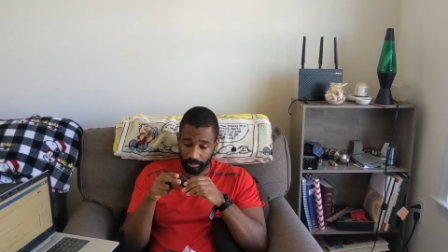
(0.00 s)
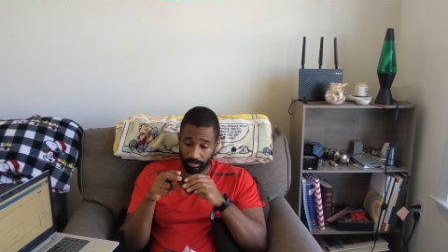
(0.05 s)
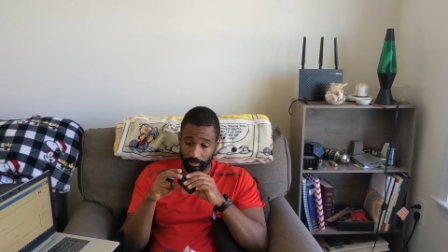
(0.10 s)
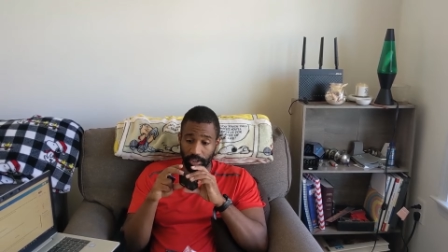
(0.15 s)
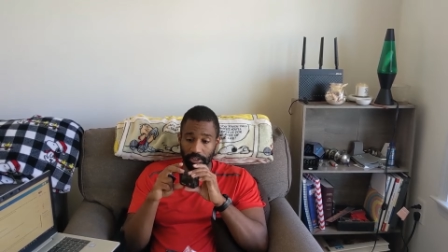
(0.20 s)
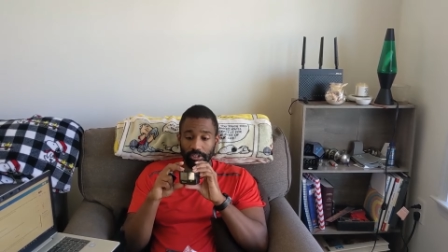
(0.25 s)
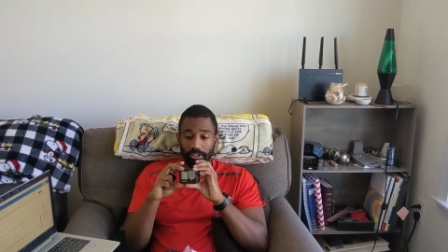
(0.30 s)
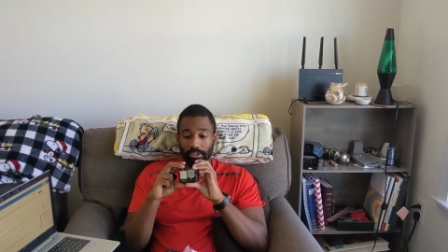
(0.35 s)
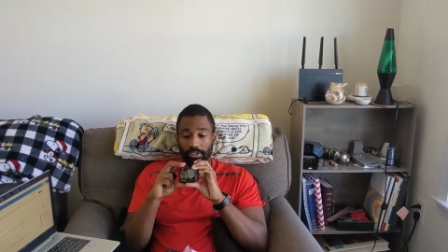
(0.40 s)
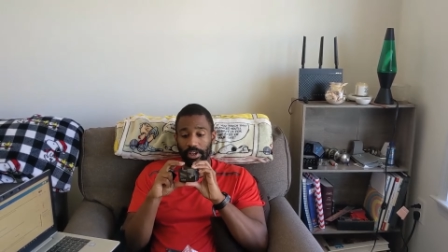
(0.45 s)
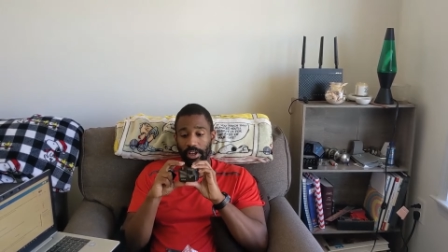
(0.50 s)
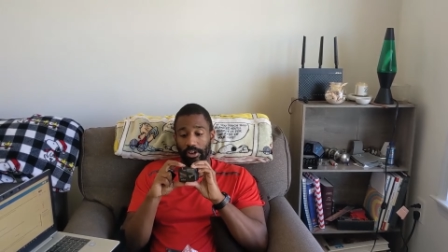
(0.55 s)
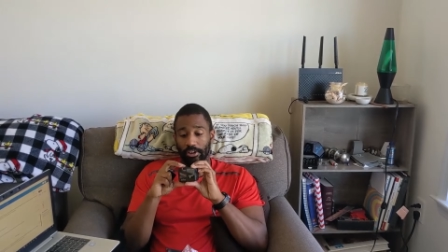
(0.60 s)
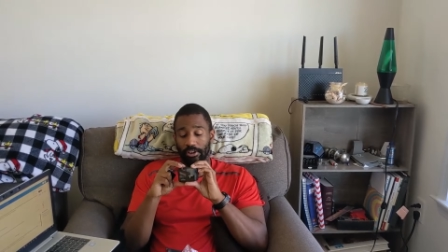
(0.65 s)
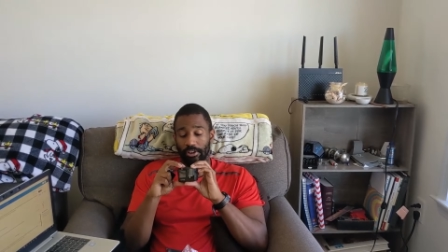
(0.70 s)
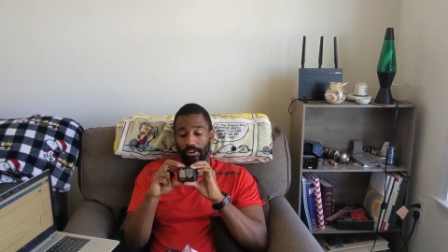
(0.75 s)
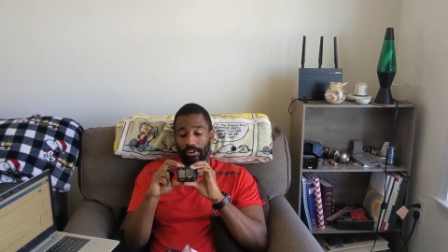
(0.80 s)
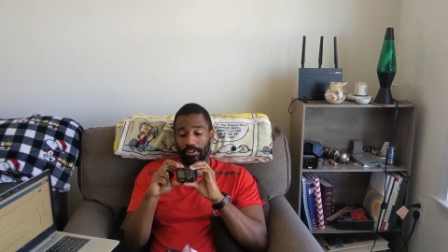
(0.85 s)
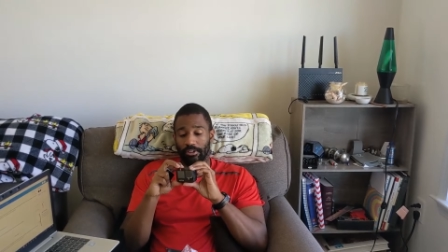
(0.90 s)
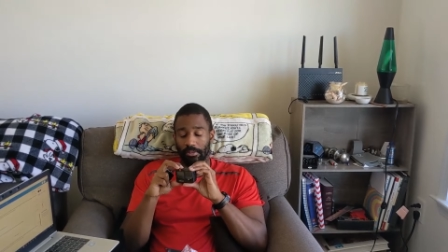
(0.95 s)
Let's just try to
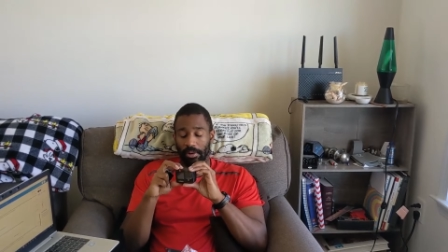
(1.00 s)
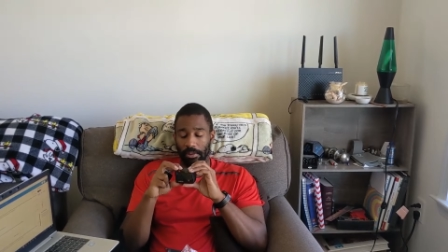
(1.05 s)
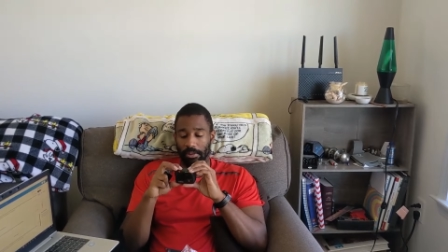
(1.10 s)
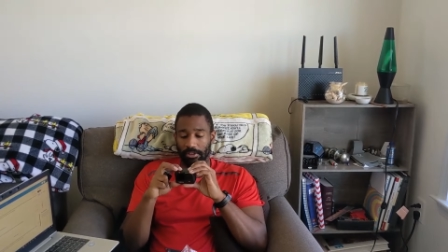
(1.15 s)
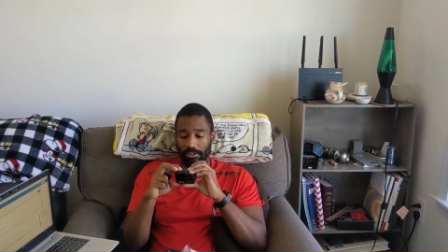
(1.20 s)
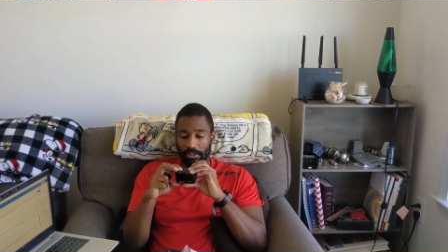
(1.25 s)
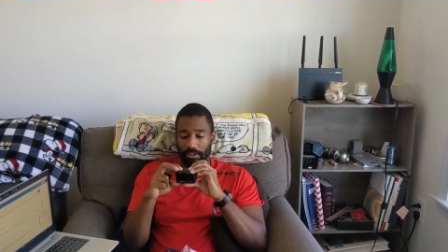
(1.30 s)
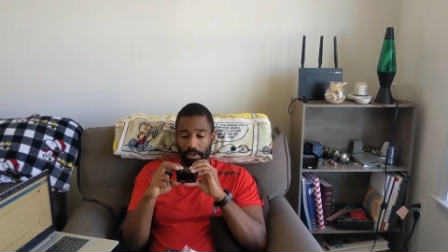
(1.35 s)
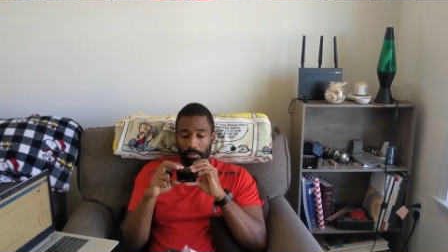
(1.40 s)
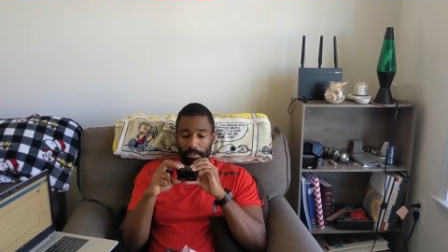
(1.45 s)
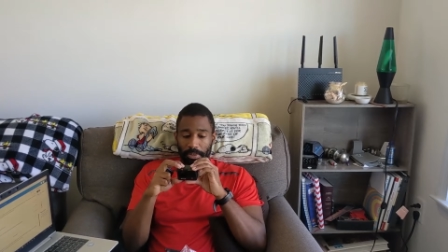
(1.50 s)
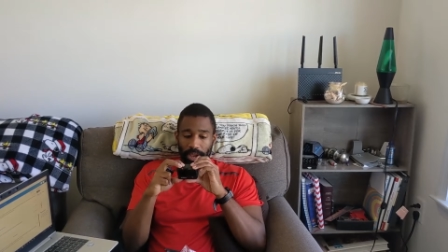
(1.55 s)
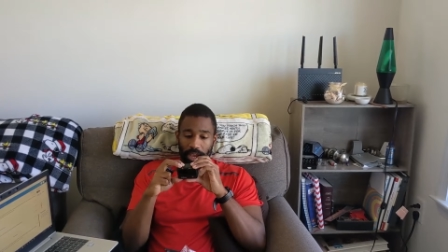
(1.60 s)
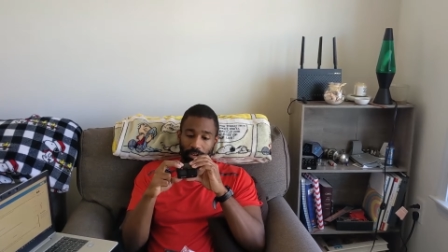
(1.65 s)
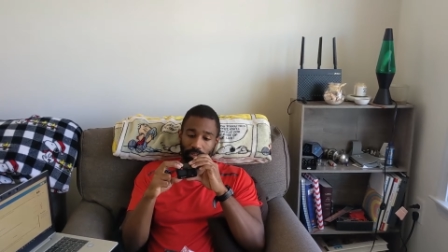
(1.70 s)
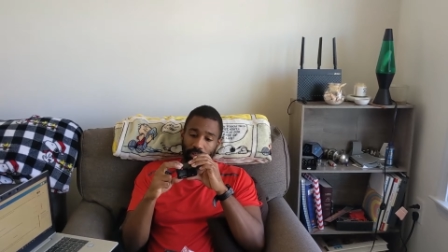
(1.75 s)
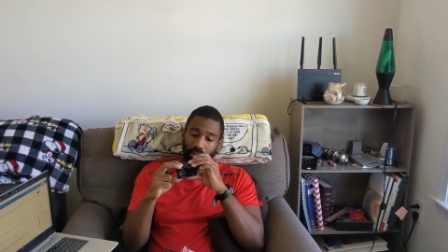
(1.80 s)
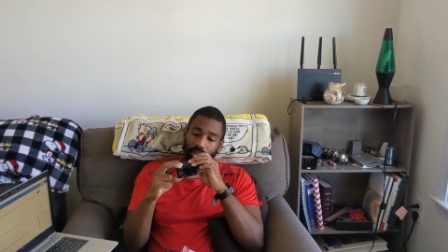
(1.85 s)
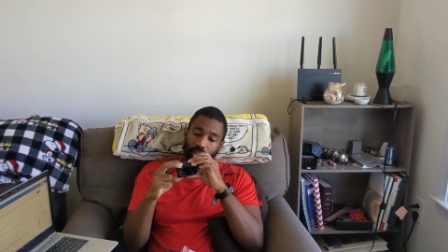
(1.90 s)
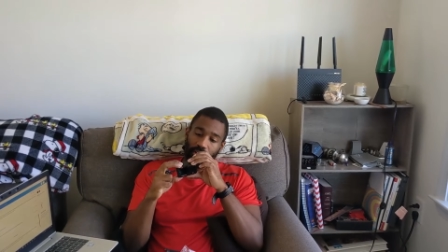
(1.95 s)
turn it on. Maybe there's already a
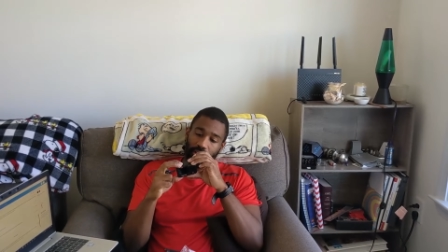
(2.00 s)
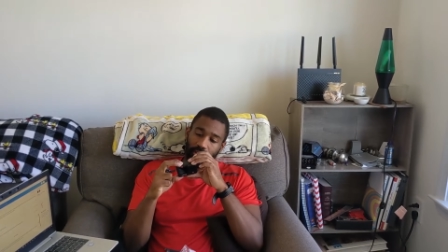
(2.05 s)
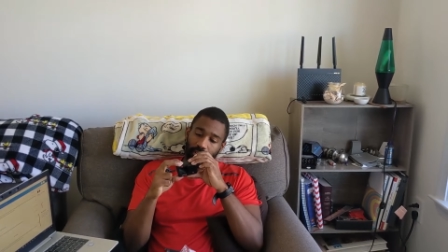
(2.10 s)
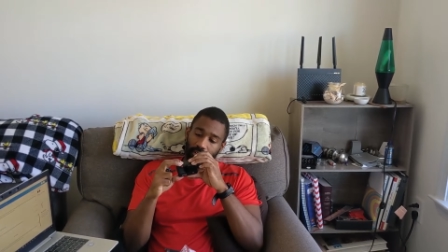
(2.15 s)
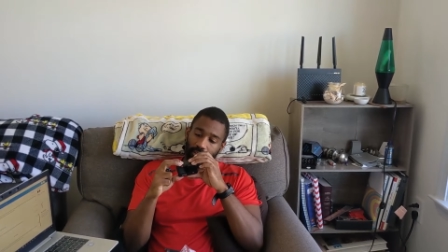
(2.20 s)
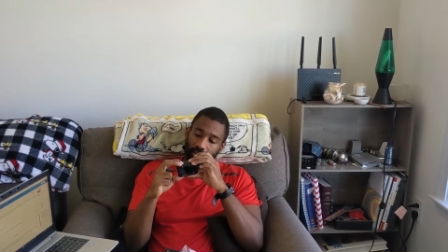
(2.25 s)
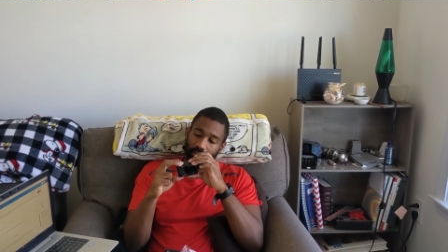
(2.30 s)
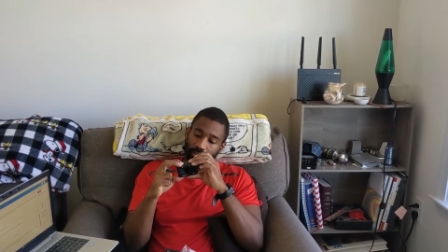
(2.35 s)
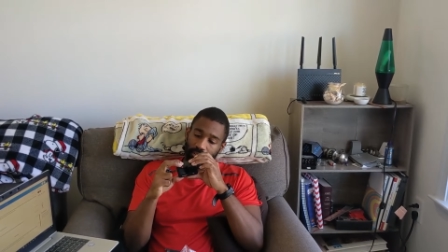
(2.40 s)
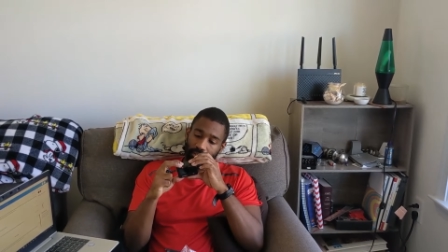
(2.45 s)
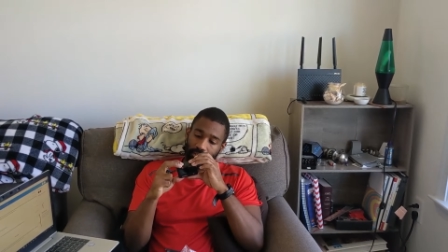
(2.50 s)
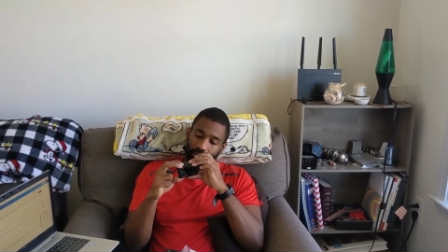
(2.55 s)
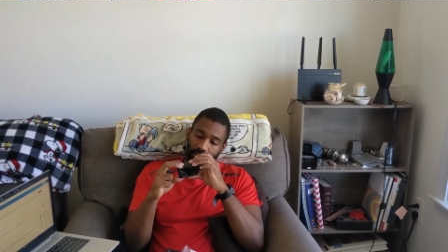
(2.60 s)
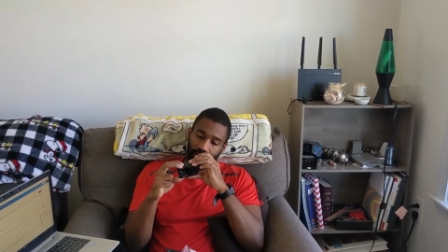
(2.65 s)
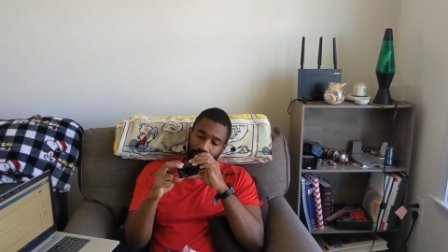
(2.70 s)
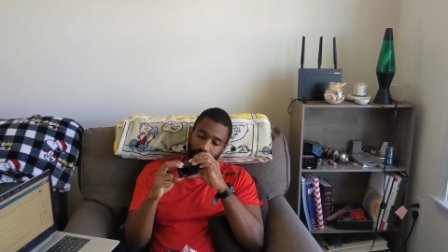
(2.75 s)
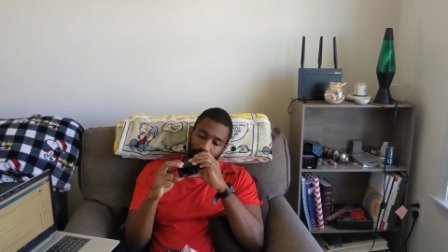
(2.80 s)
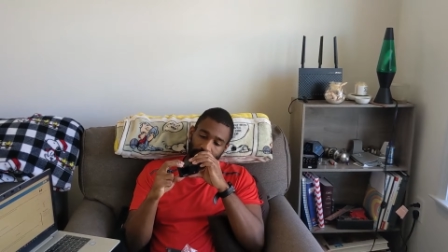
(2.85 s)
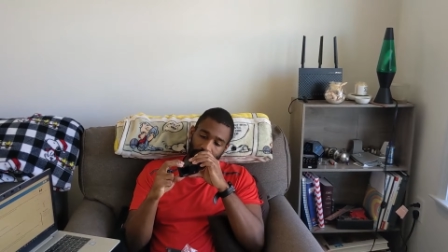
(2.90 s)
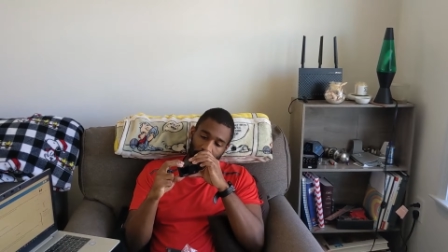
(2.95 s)
battery in here.
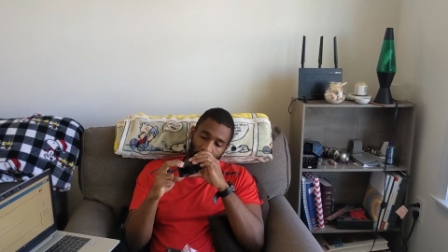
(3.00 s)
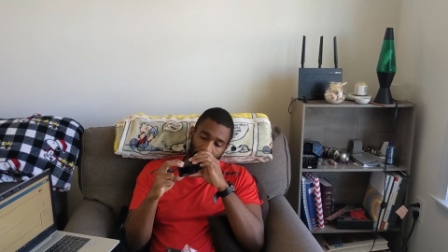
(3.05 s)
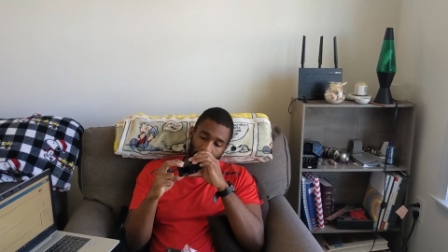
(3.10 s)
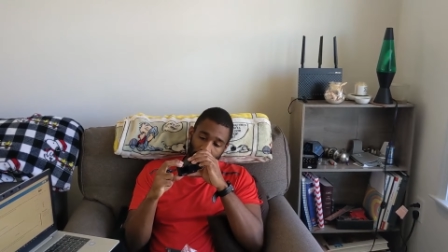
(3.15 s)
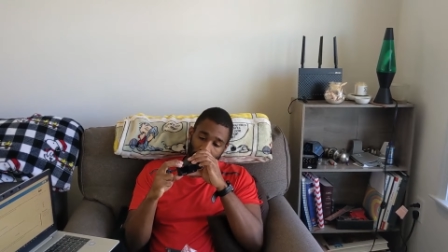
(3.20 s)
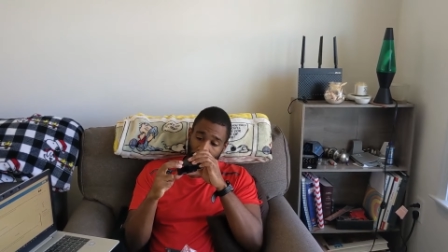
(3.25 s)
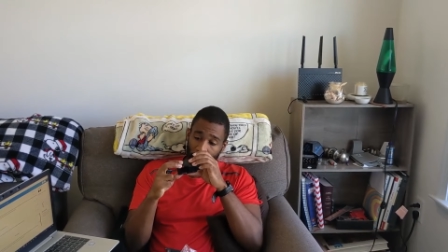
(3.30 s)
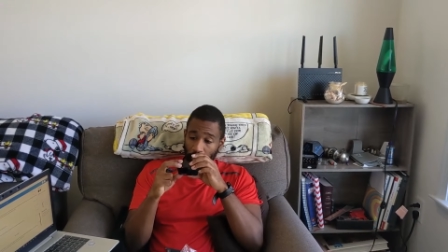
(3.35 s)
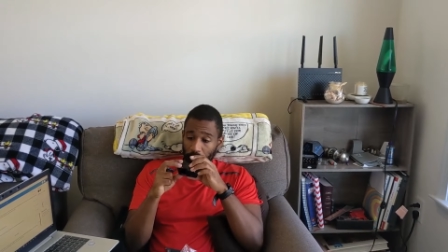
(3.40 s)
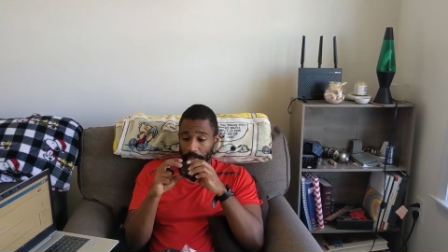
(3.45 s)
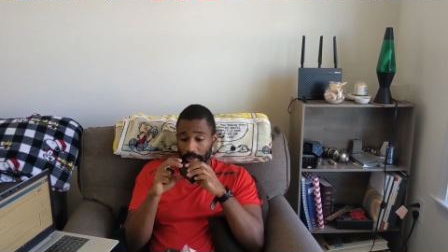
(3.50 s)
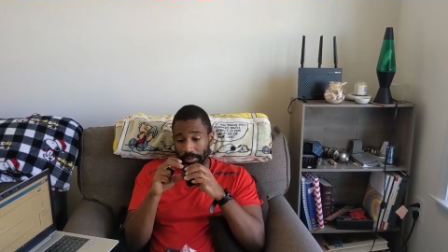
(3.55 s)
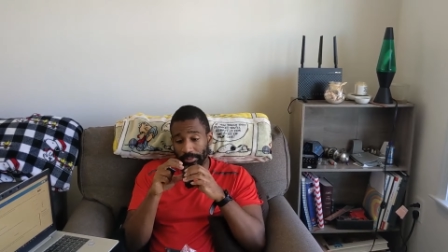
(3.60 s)
Okay, nope.